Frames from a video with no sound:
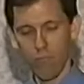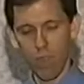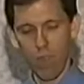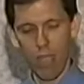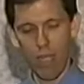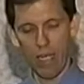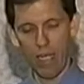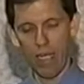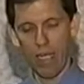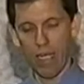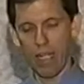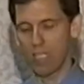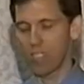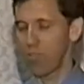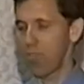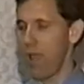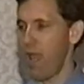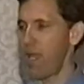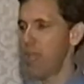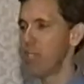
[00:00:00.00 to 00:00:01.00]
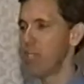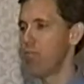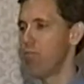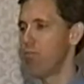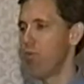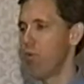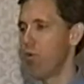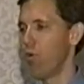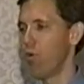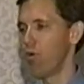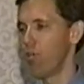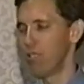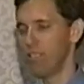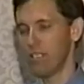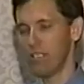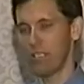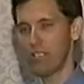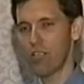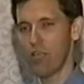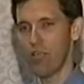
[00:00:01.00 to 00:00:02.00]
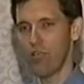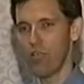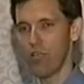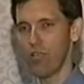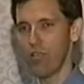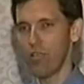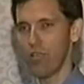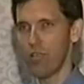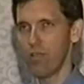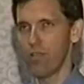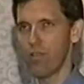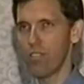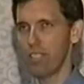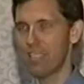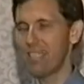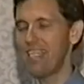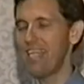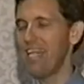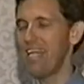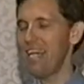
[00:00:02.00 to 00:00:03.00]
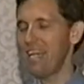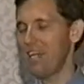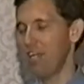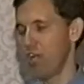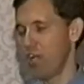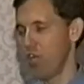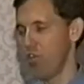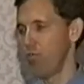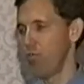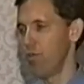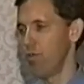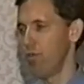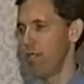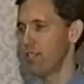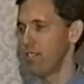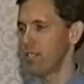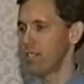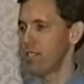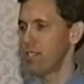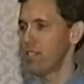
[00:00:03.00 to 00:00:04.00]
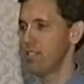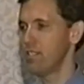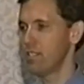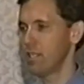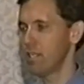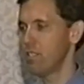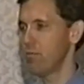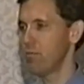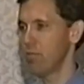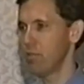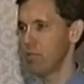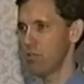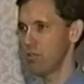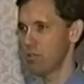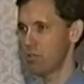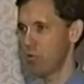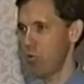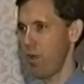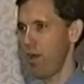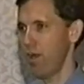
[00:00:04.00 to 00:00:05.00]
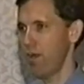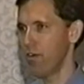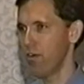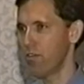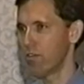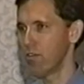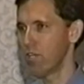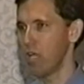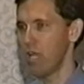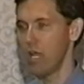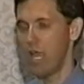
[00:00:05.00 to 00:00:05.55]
And he expanded the board to 1,666 squares.